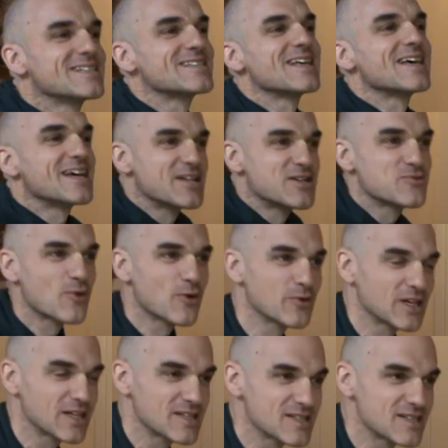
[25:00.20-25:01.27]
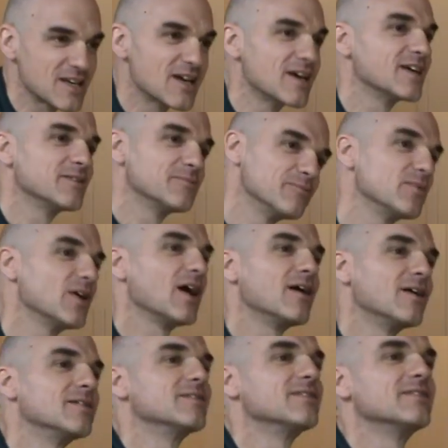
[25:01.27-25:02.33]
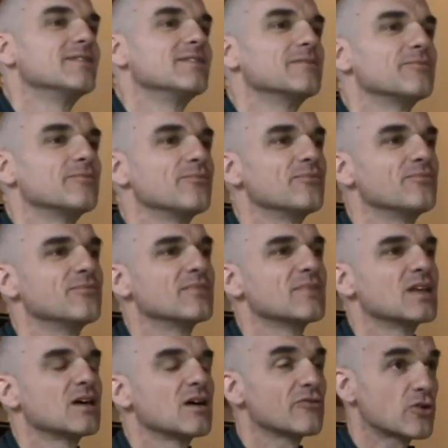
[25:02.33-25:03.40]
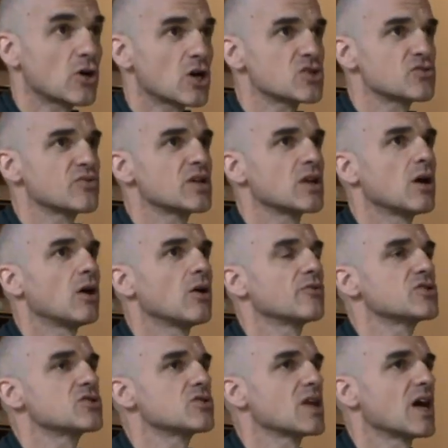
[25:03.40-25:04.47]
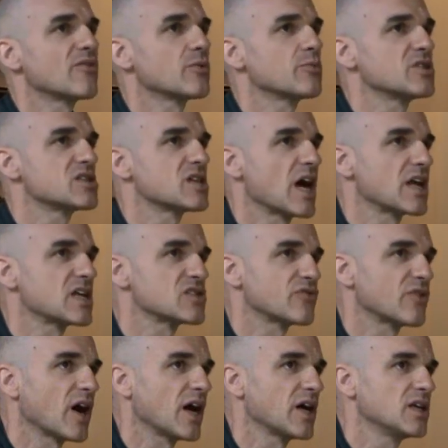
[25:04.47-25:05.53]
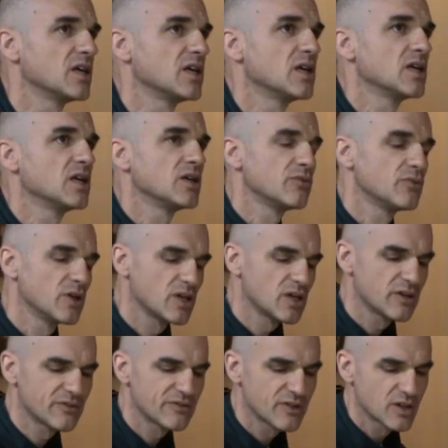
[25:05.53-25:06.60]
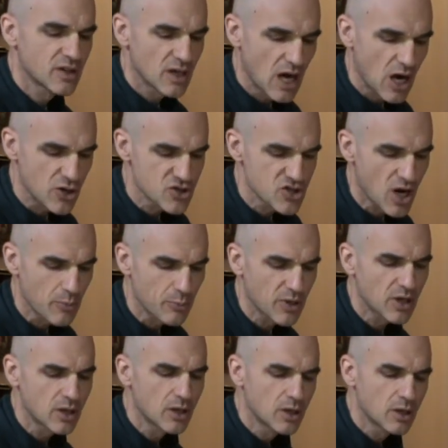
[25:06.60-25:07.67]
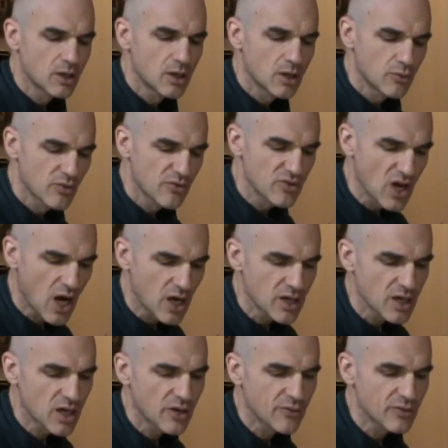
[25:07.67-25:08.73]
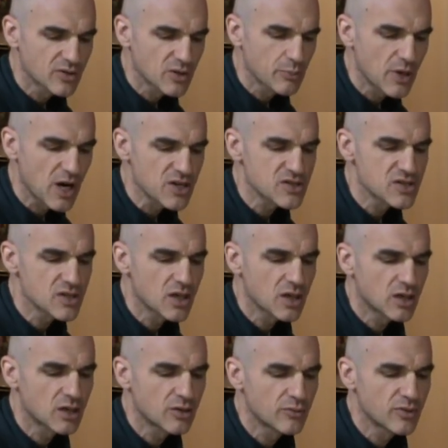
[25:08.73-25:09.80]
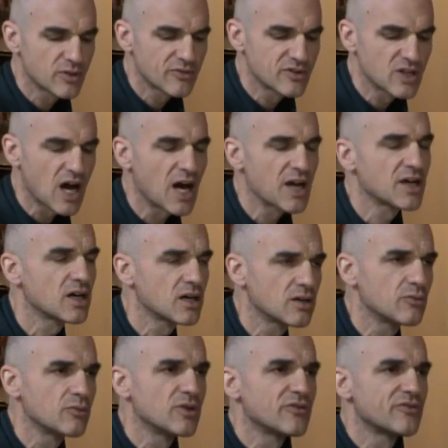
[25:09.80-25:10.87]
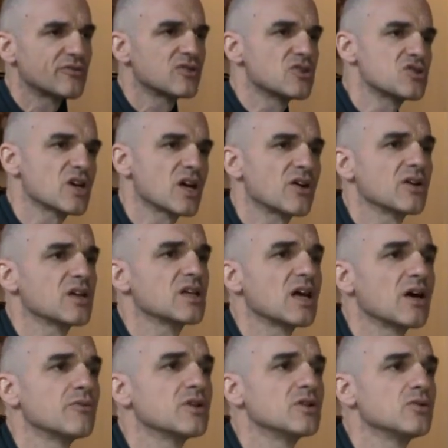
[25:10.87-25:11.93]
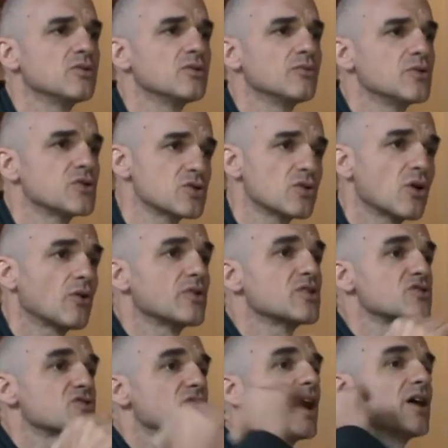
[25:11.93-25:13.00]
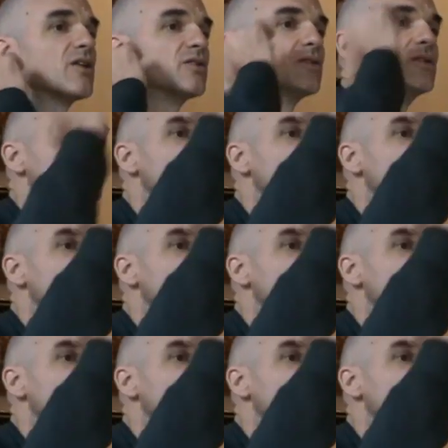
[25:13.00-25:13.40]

stage where we can say, yeah. Of course, we know we should never be satisfied with our japa, with yagya, with tapasya, with dana, with the charity that we do. We should always try to